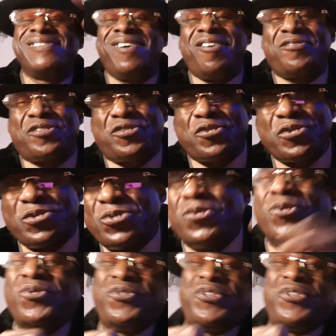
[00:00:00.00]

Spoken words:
After doing all